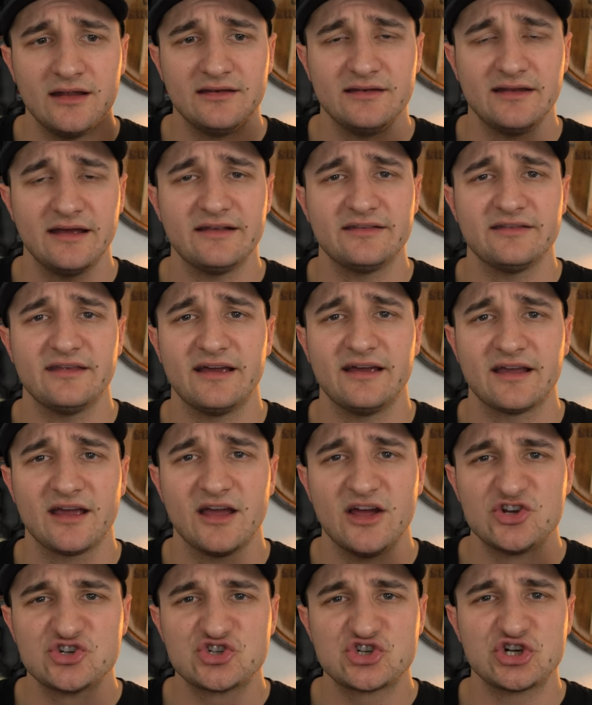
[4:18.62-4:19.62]
nice like
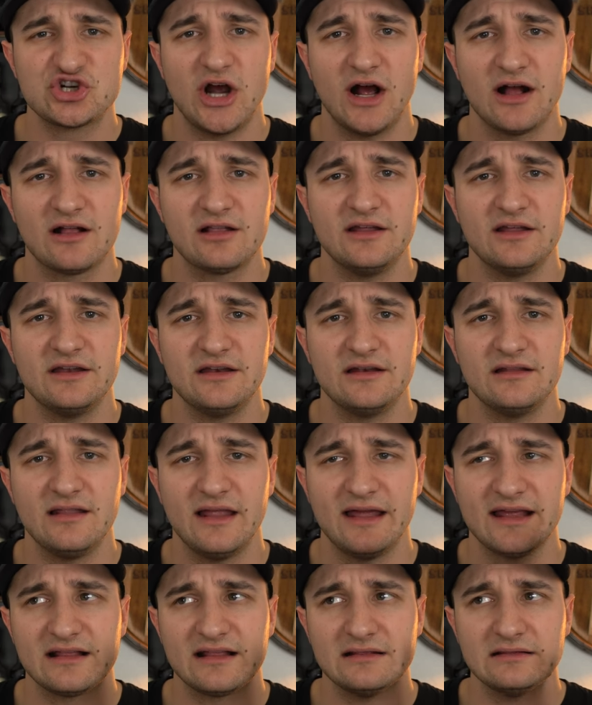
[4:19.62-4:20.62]
chocolate
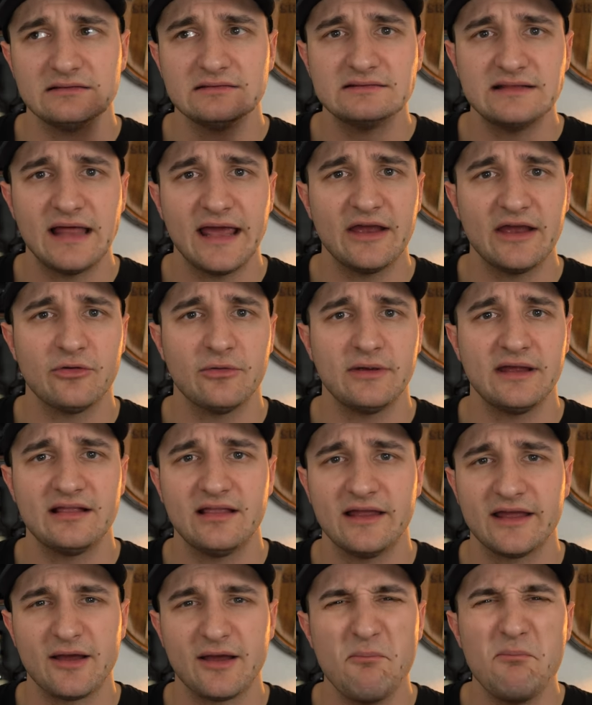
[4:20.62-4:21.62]
like layering,
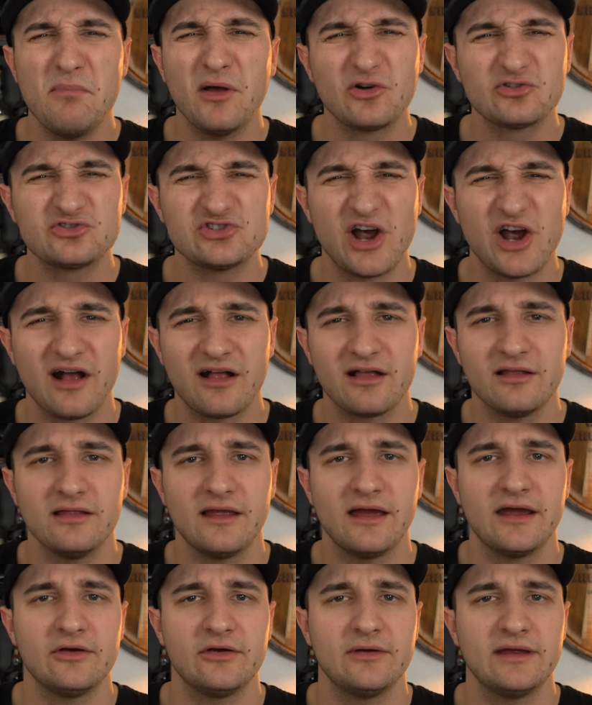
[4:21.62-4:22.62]
like a milk chocolate
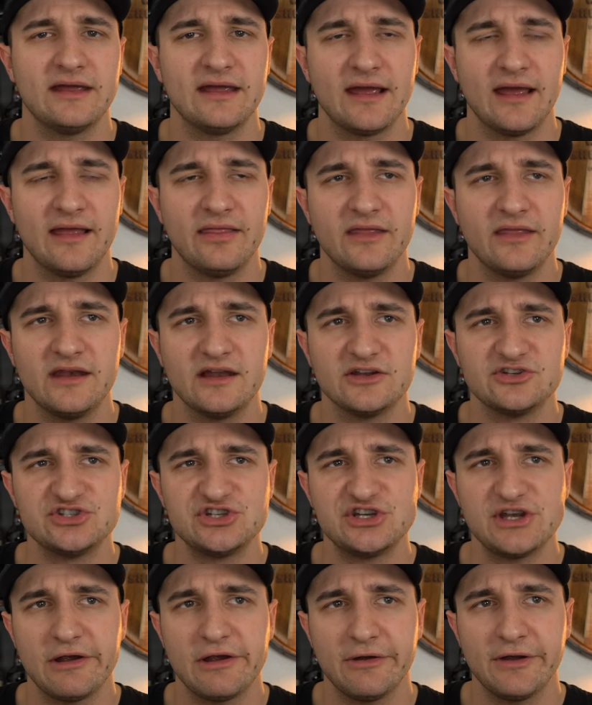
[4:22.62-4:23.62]
layering, and then a
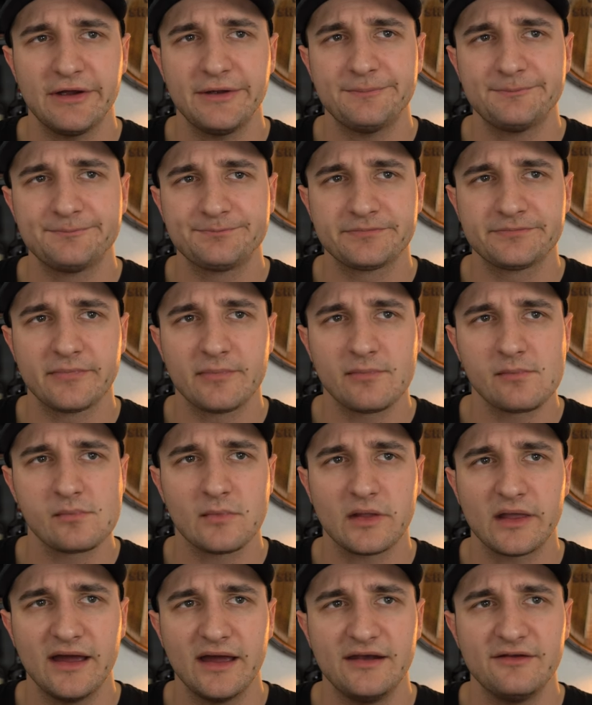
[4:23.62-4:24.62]
cherry,
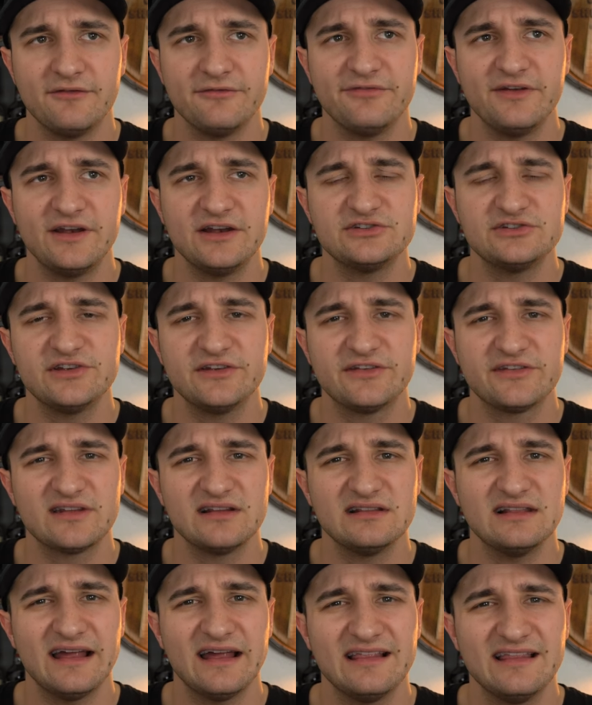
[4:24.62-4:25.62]
and it finishes
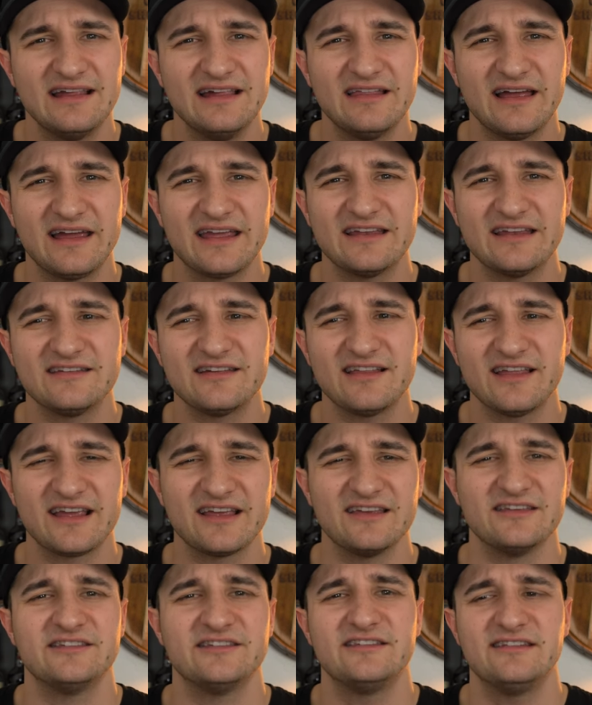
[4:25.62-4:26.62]
slightly like into
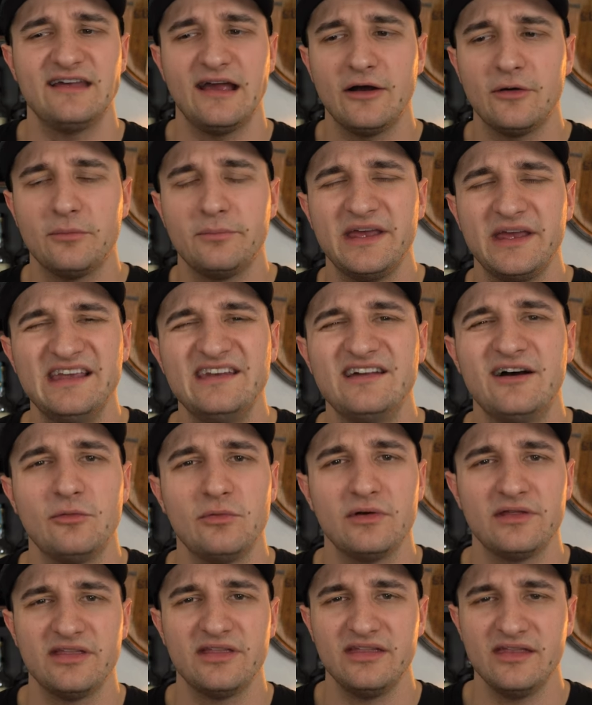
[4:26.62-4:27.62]
like a stale peanut
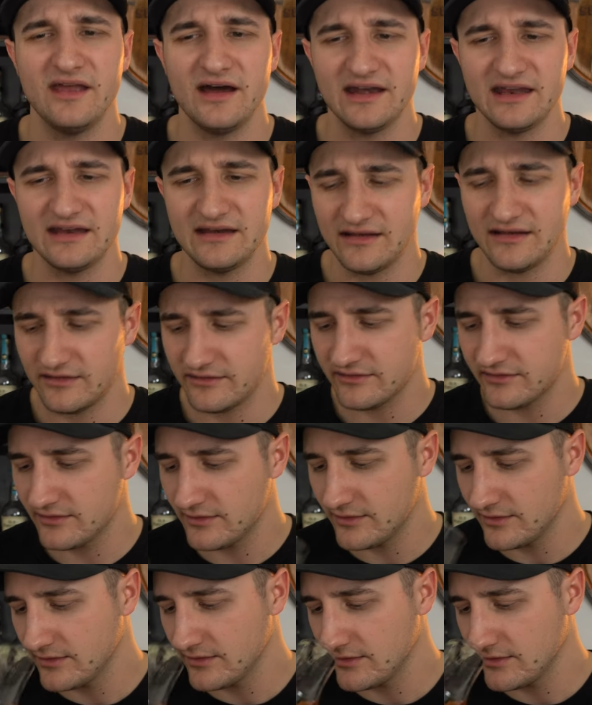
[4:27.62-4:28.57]
with nuttiness.